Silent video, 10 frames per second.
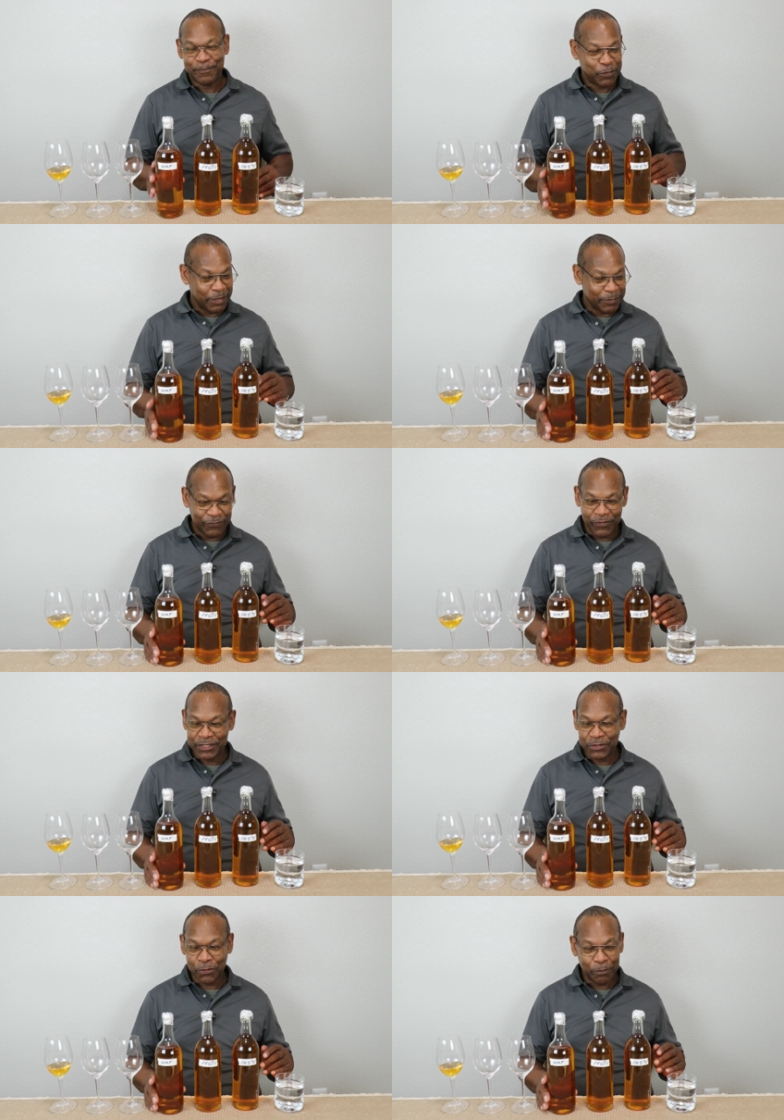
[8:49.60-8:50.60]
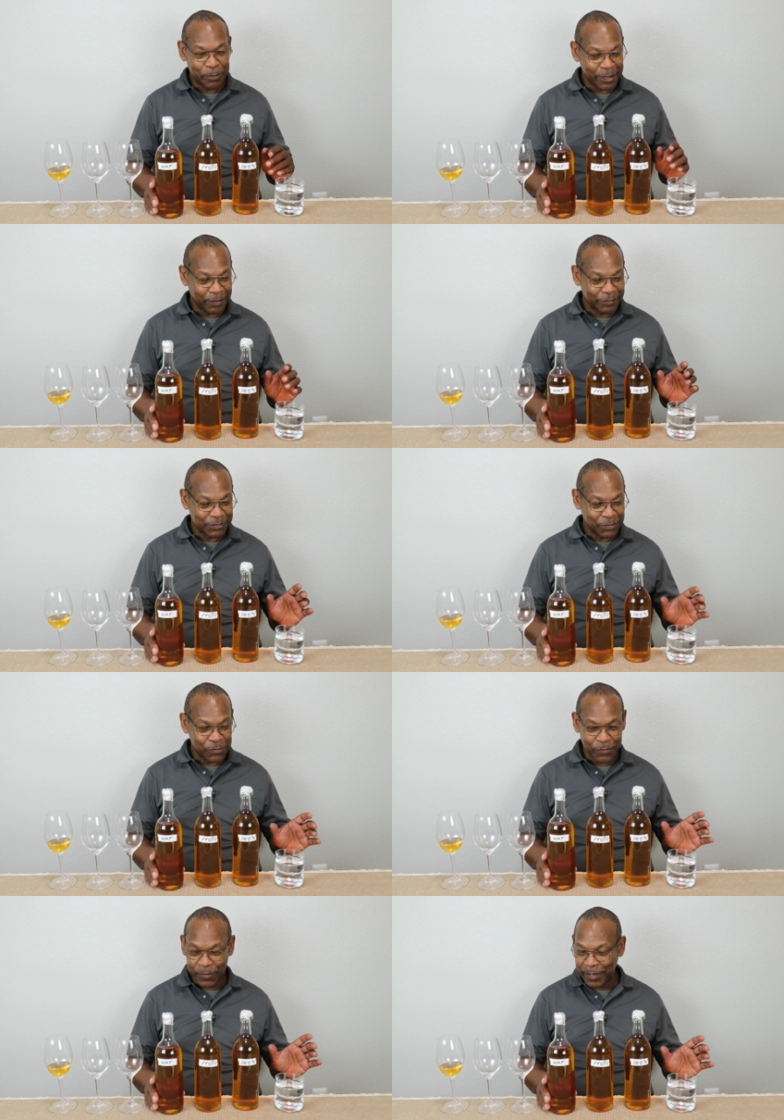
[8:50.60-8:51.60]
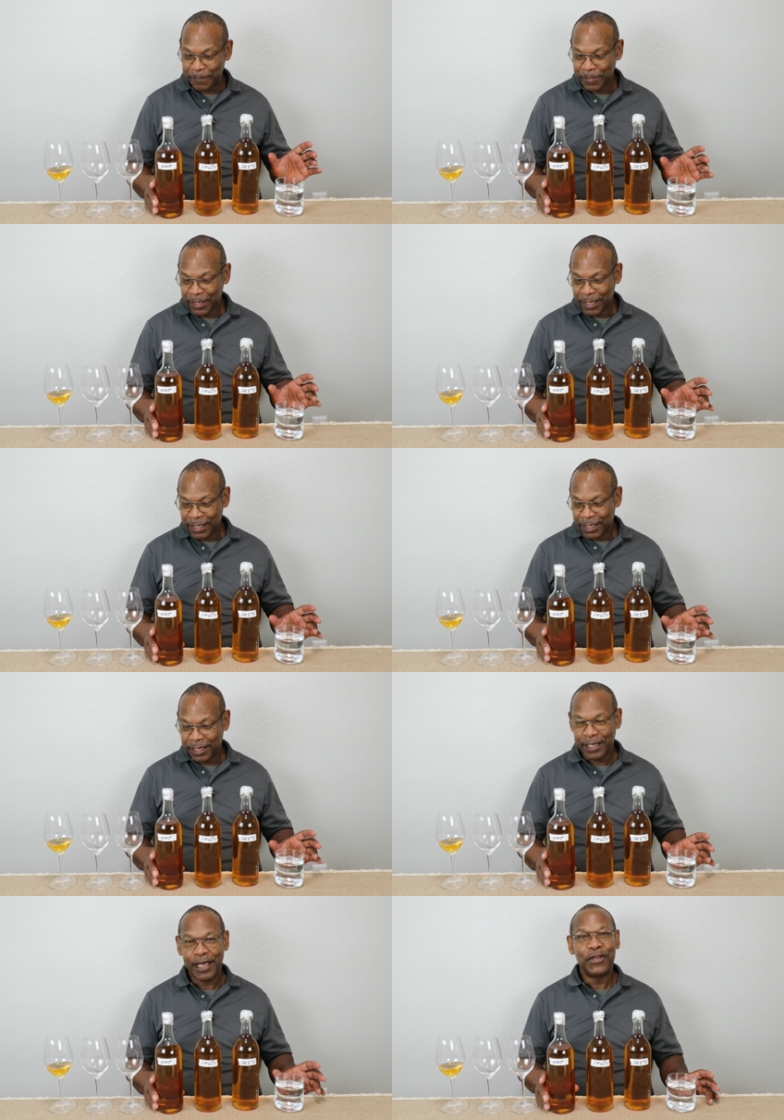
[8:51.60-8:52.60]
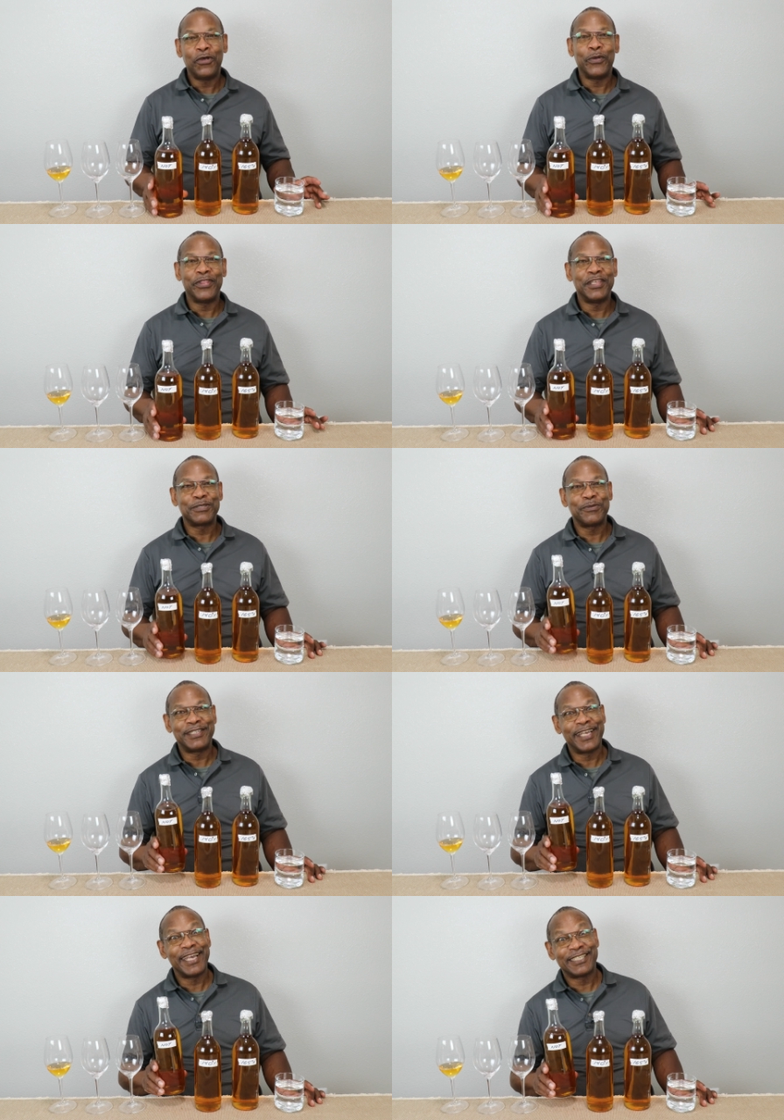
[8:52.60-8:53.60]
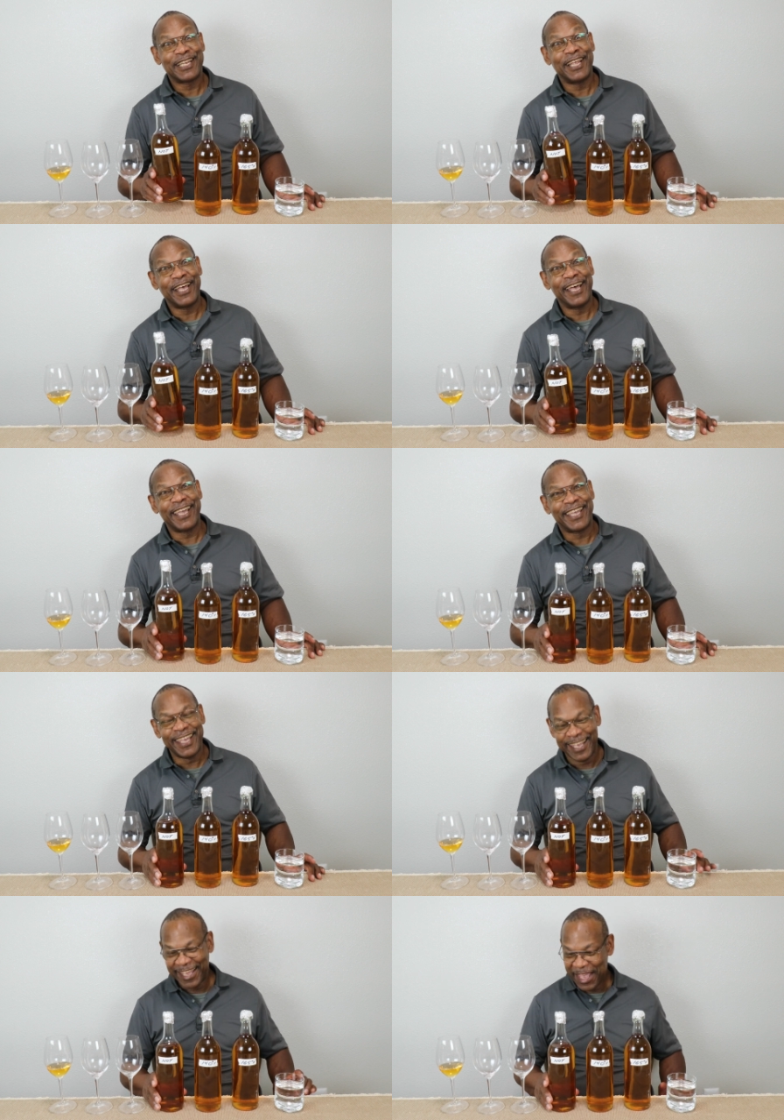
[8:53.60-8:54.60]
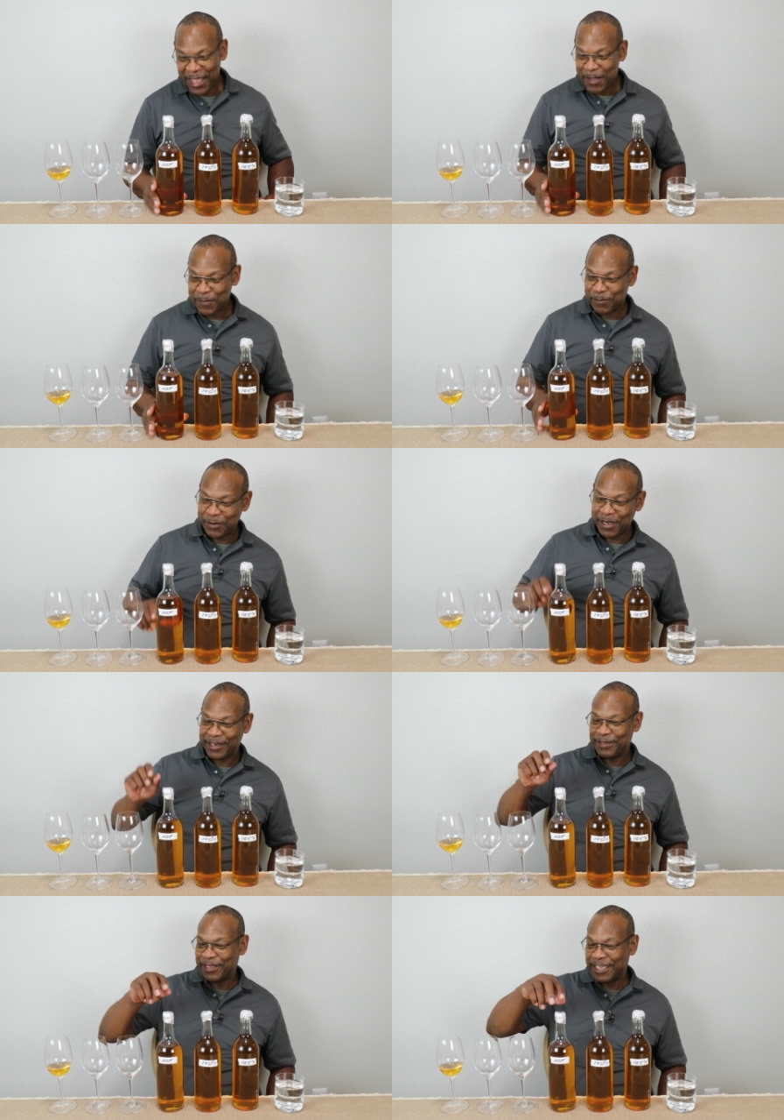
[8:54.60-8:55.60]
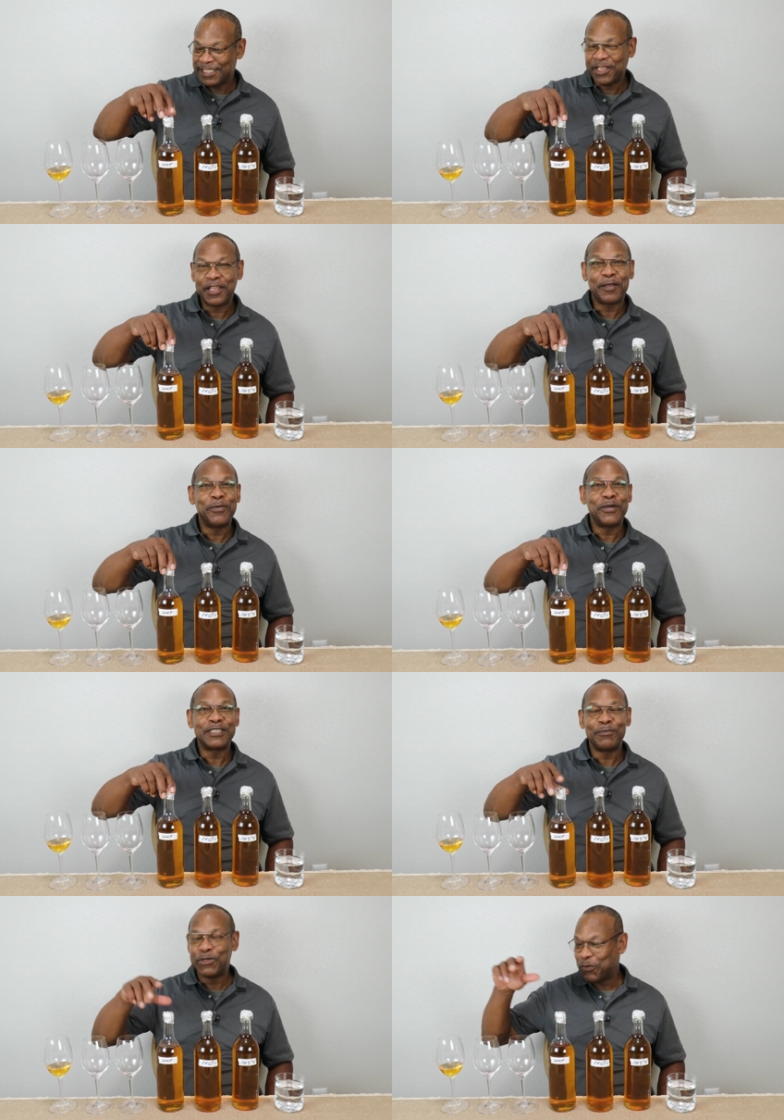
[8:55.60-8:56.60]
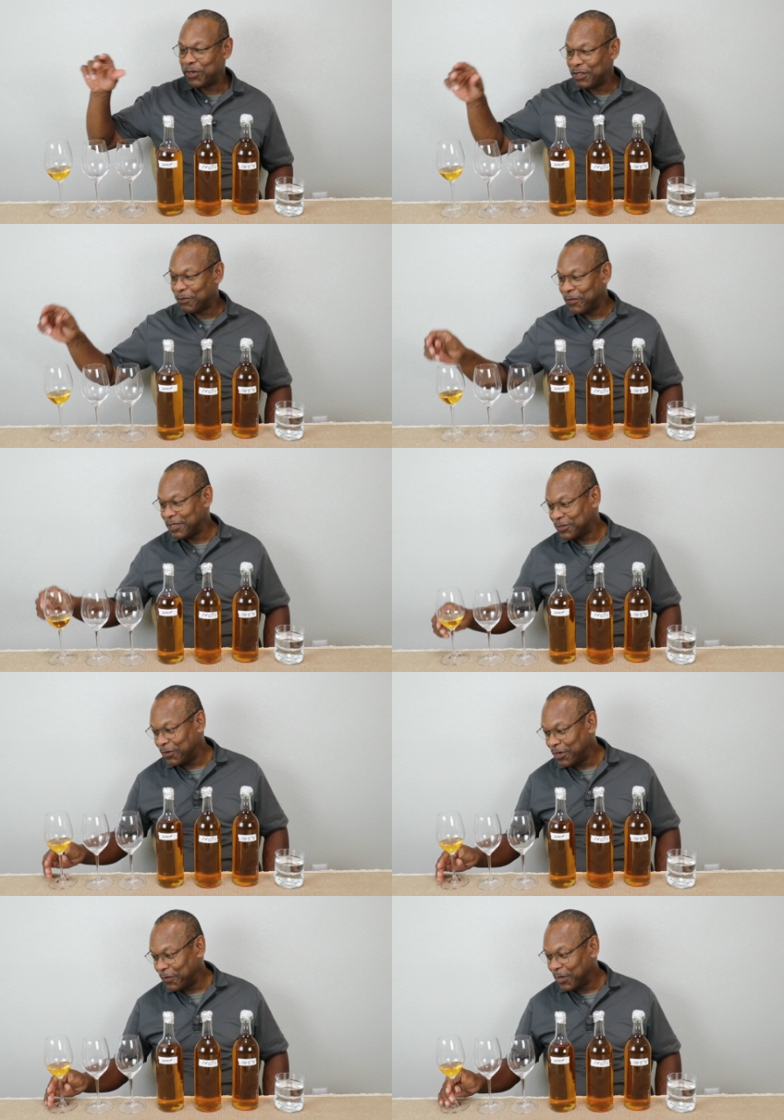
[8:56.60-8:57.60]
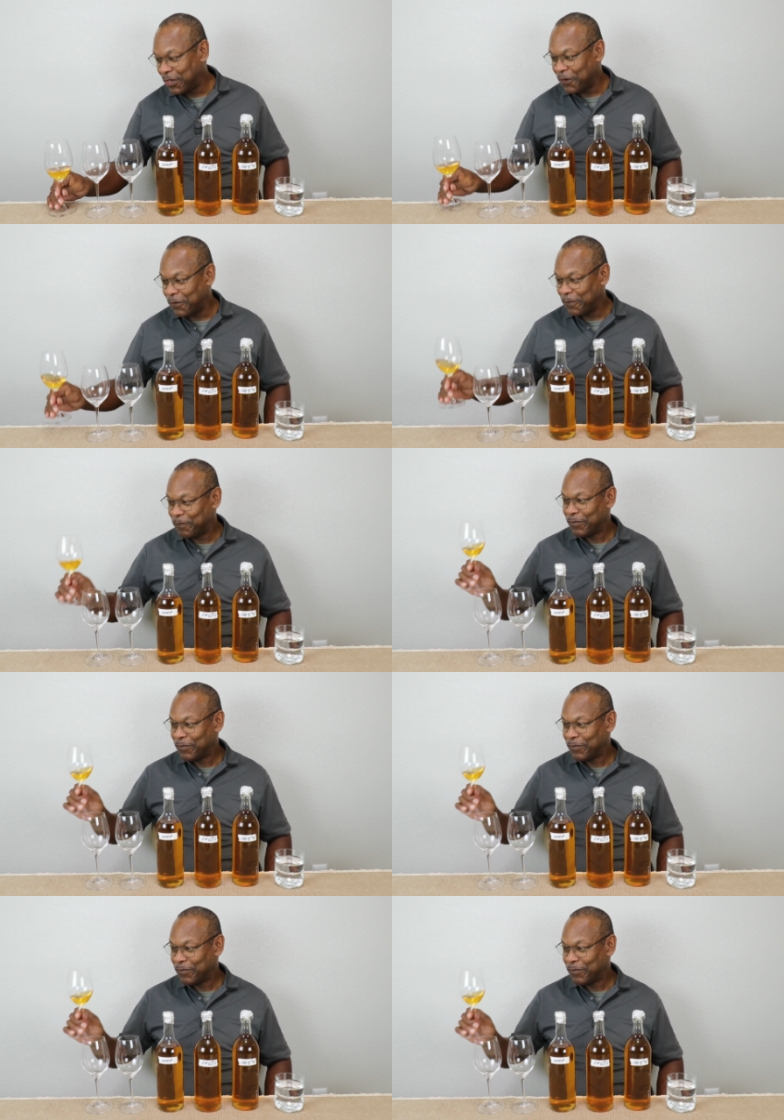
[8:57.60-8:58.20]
Pretty much finished the whole bottle. So I know what this one tastes like. But it's still a comparison between the 3, so here we go.